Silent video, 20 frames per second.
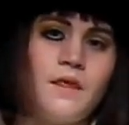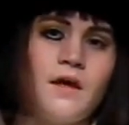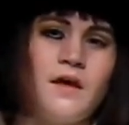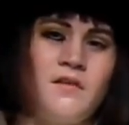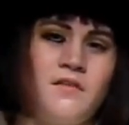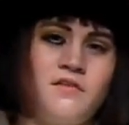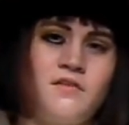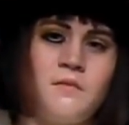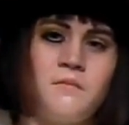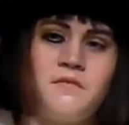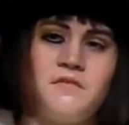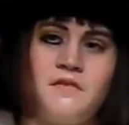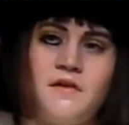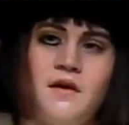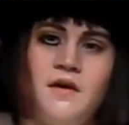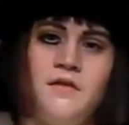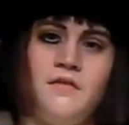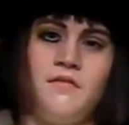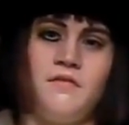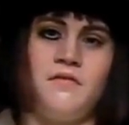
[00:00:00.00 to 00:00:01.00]
some
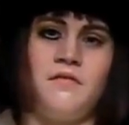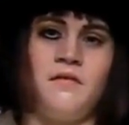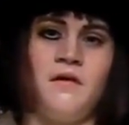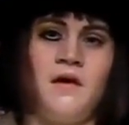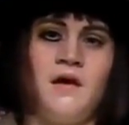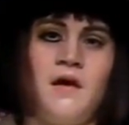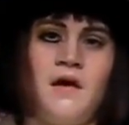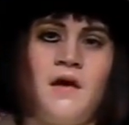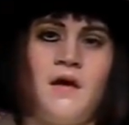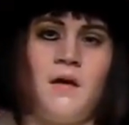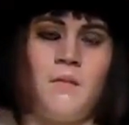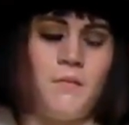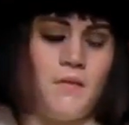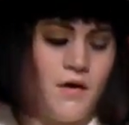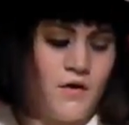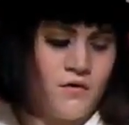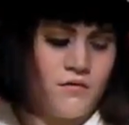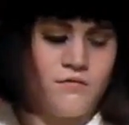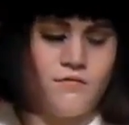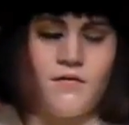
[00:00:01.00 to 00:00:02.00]
scenes, but I
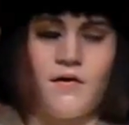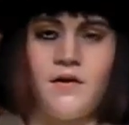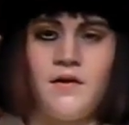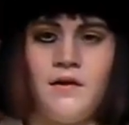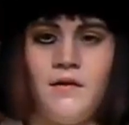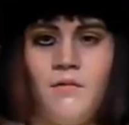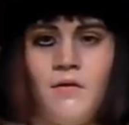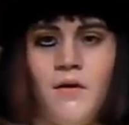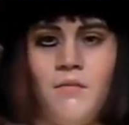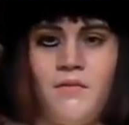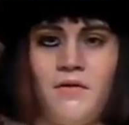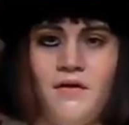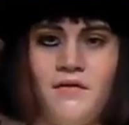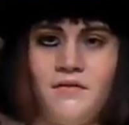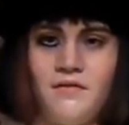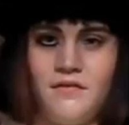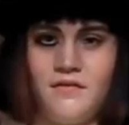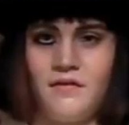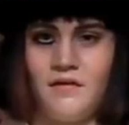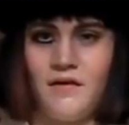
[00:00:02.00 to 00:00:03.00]
couldn't find any white
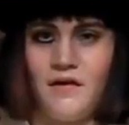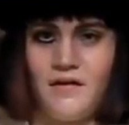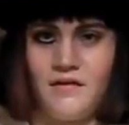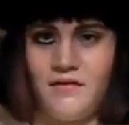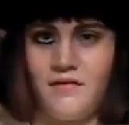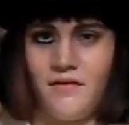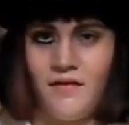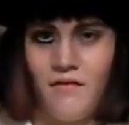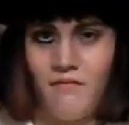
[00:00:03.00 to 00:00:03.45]
braces, so I had to skip